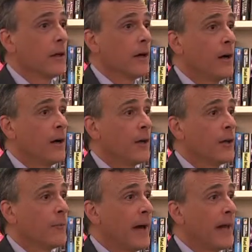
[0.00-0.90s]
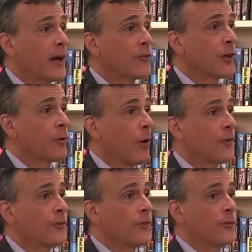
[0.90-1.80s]
You might actually
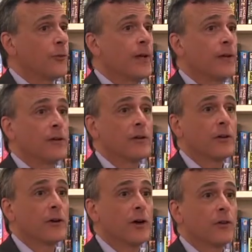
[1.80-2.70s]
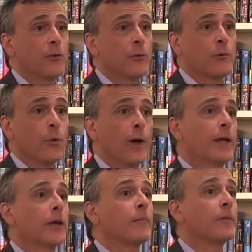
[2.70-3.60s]
cross the street to
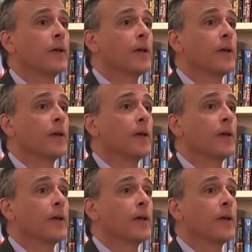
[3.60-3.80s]
avoid him.